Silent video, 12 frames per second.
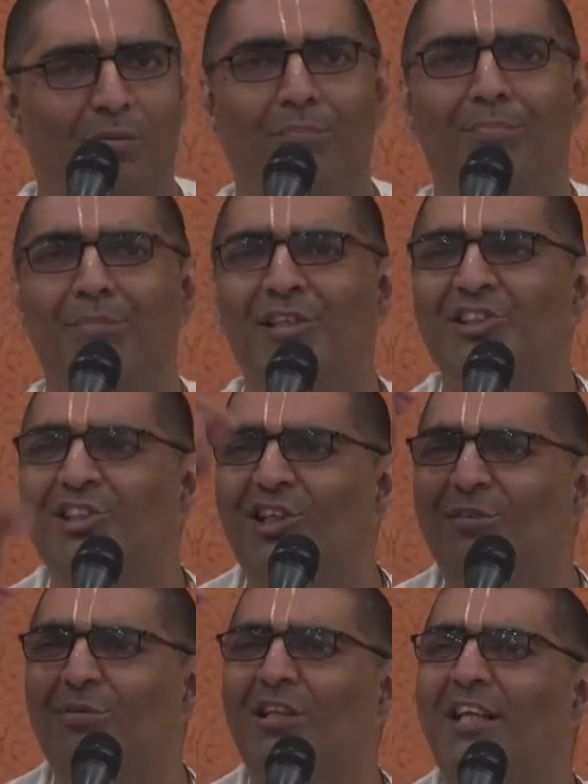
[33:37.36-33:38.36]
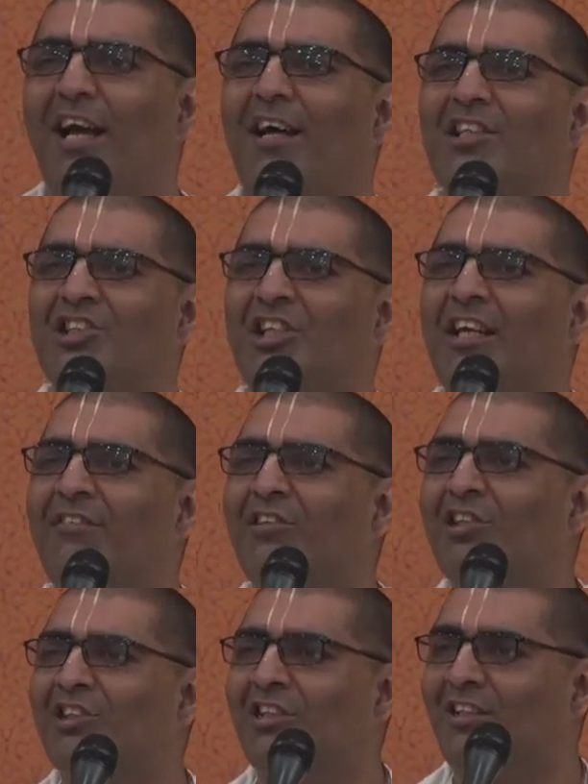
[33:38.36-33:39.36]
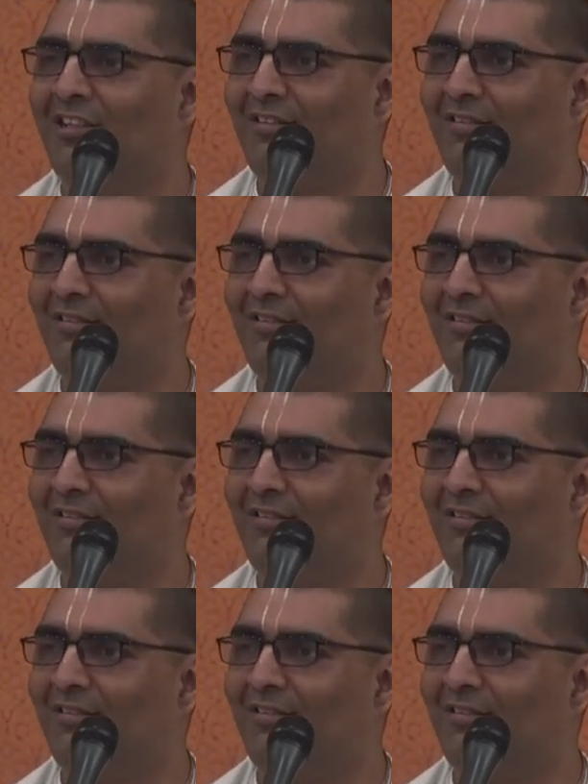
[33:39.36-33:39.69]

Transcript: Miserable they are staying with each other,